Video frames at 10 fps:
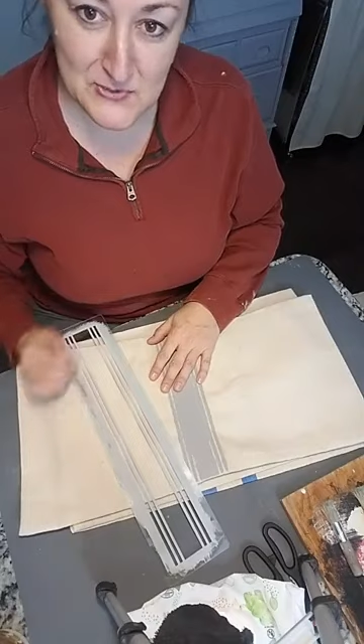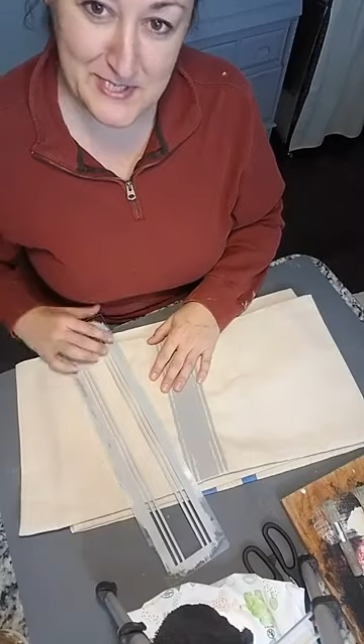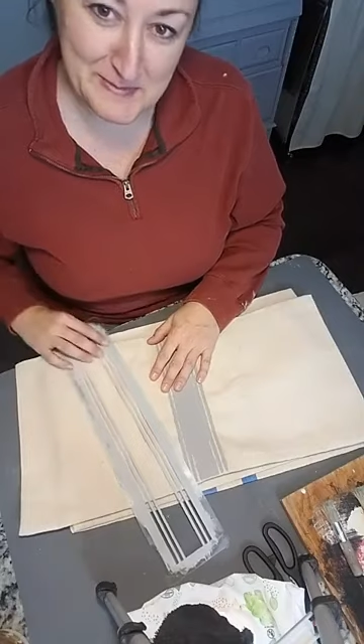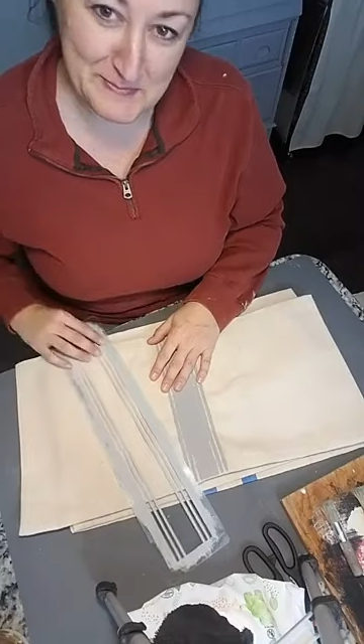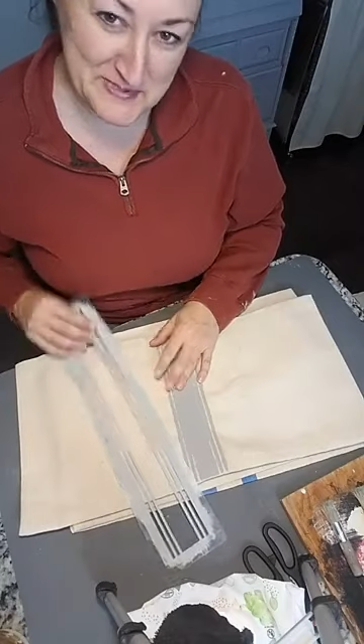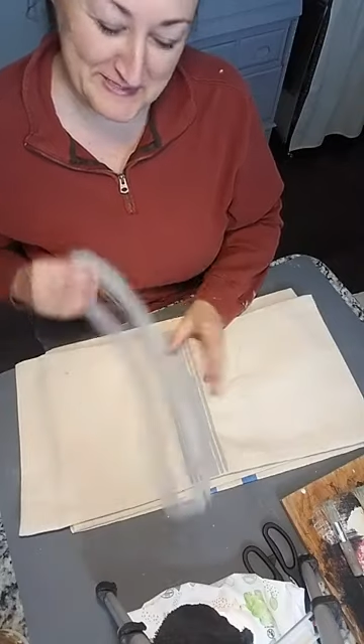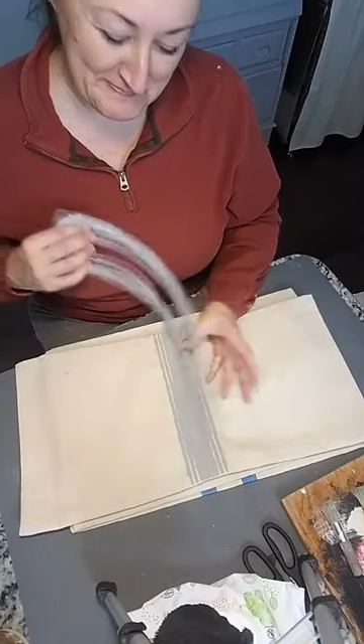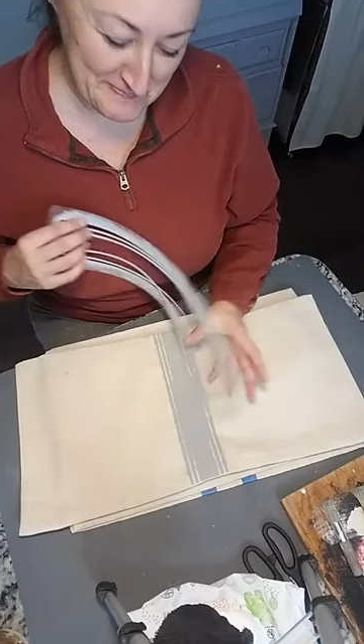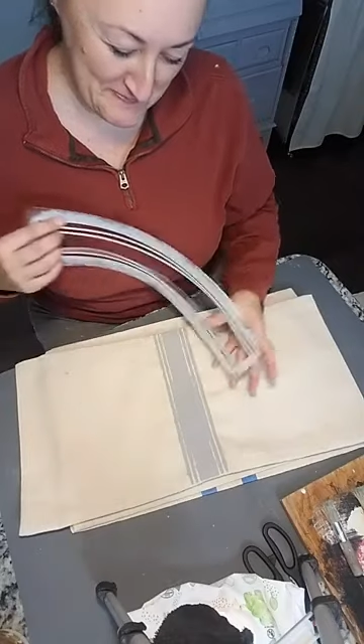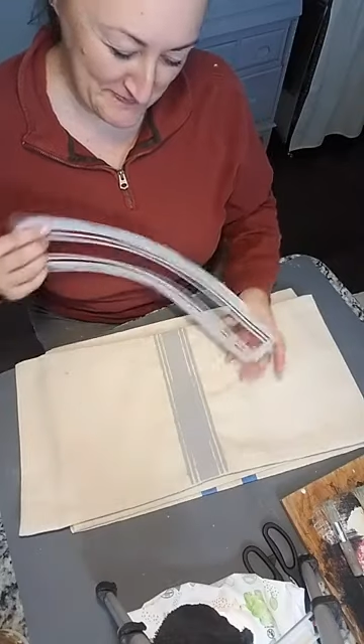two tips.
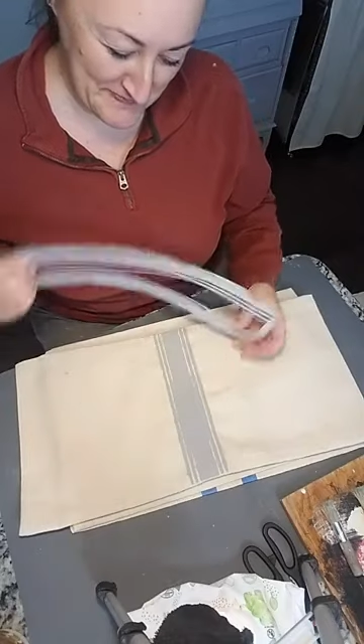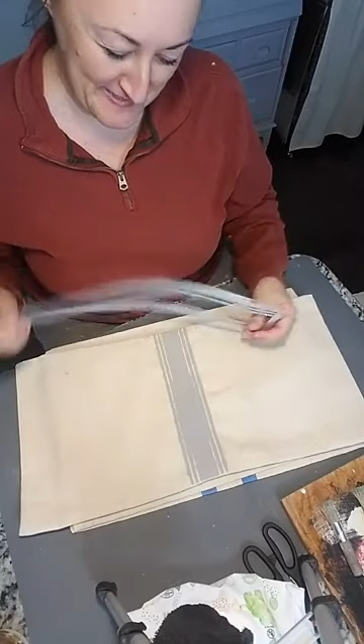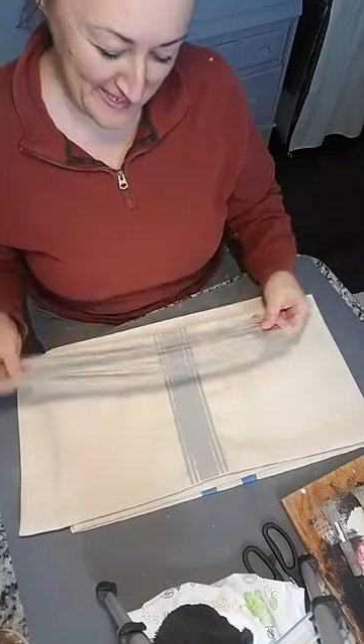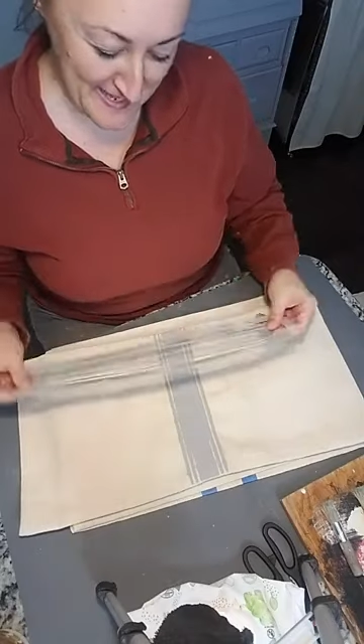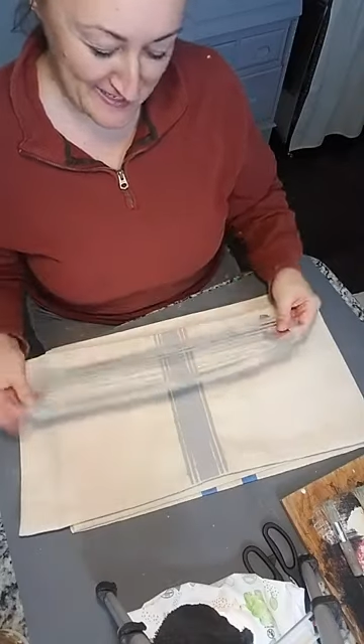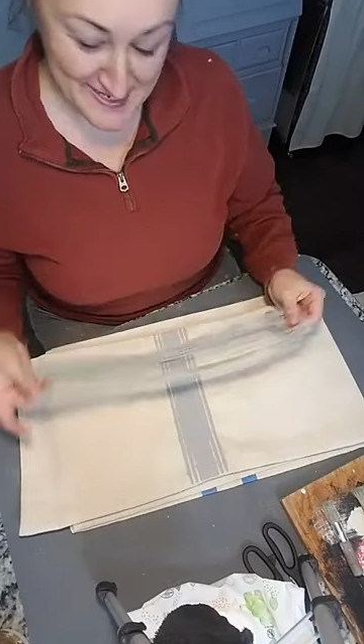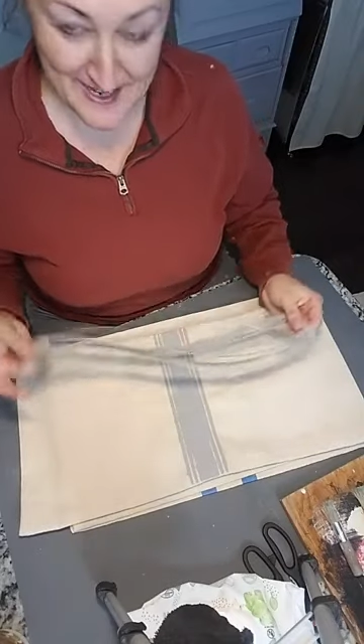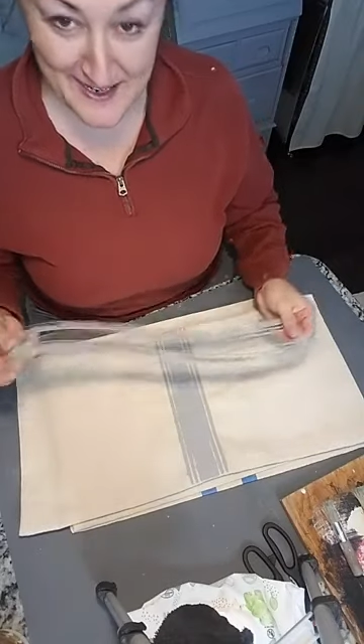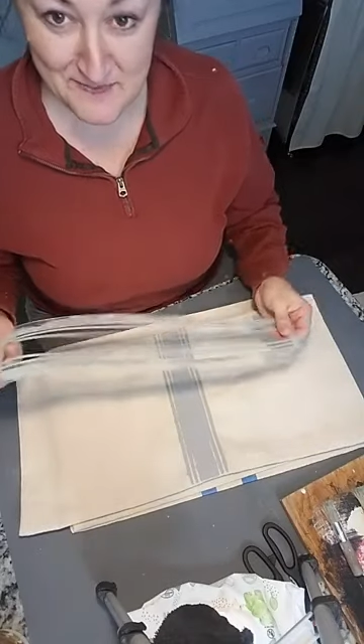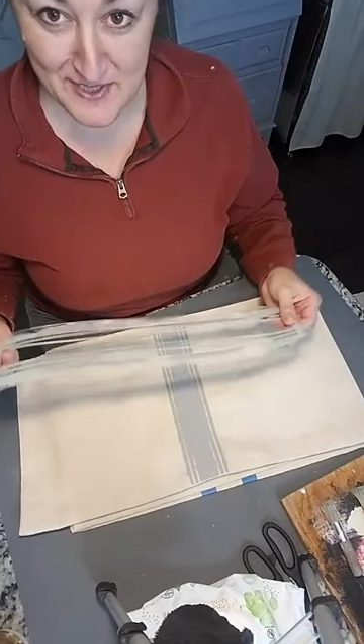
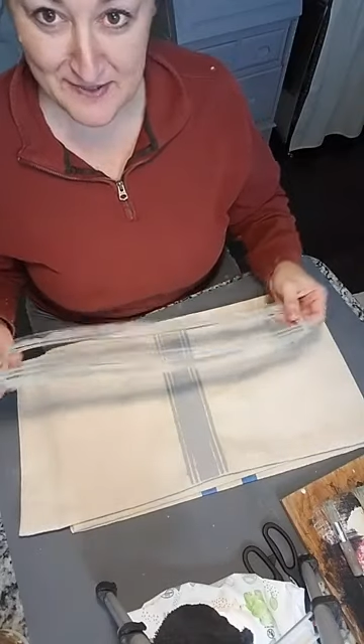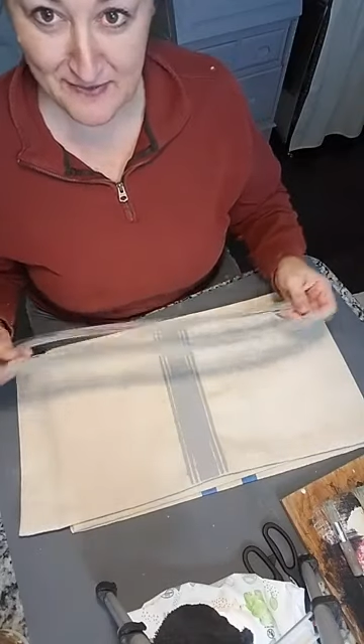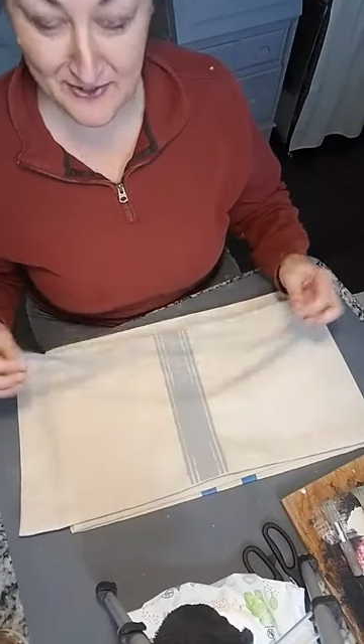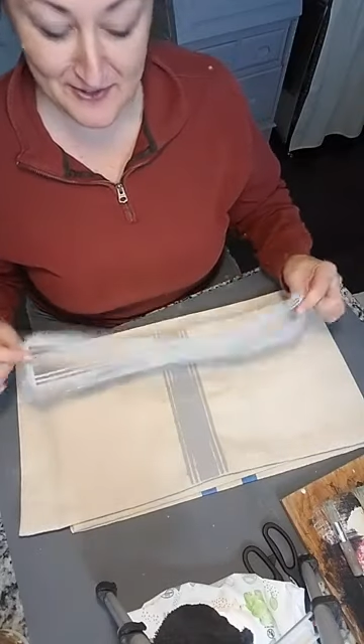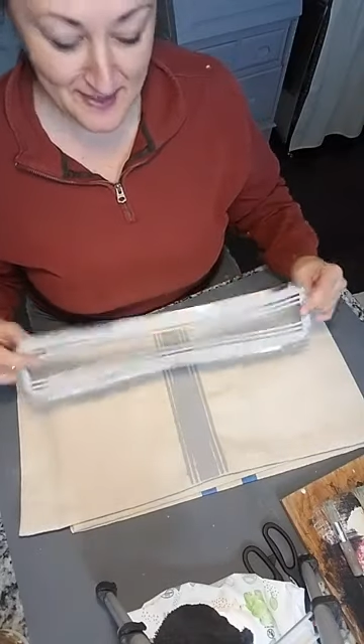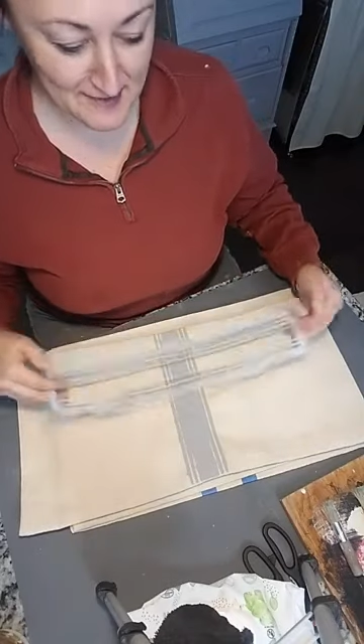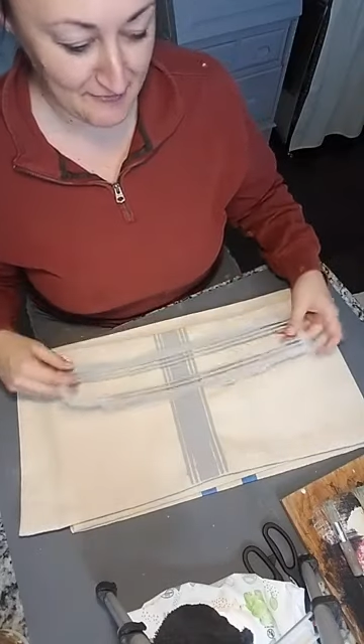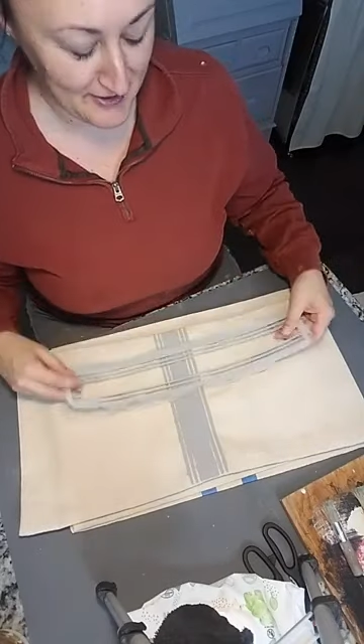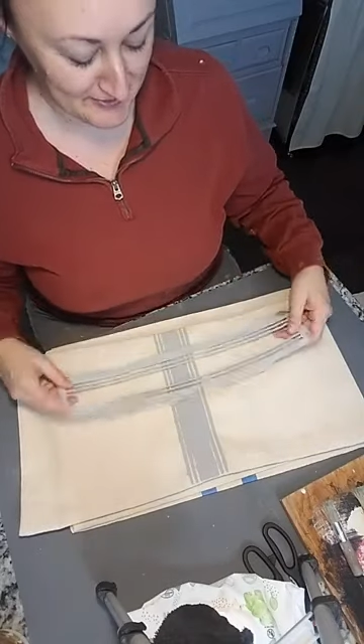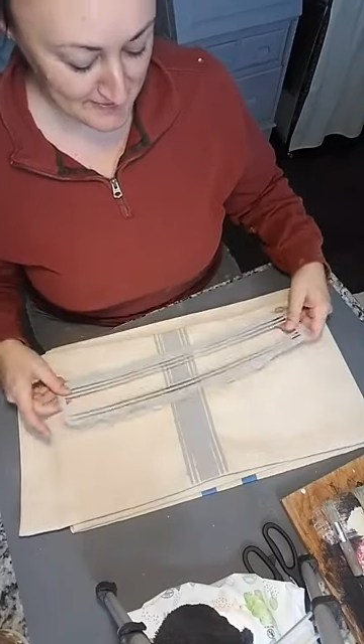Yay me for
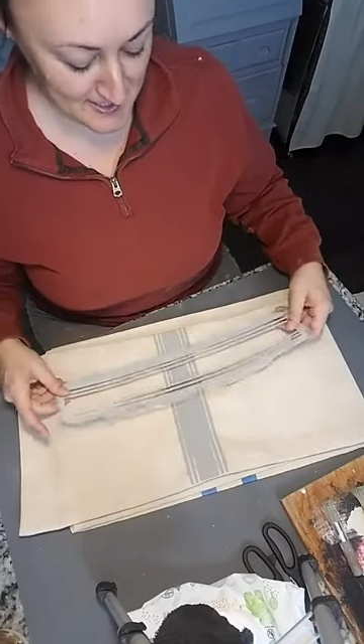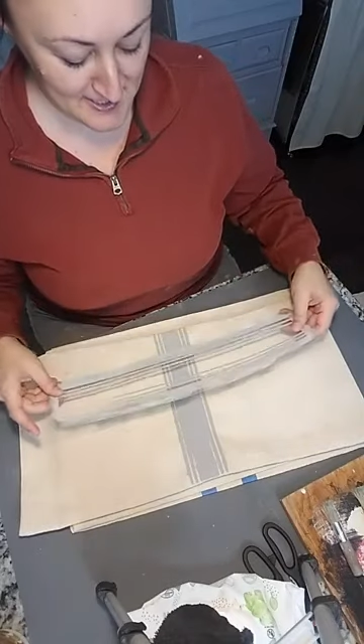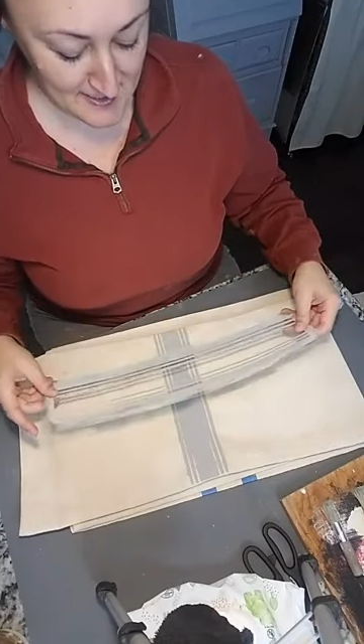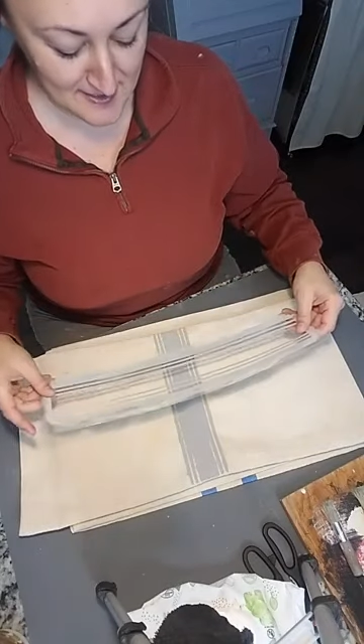that fail.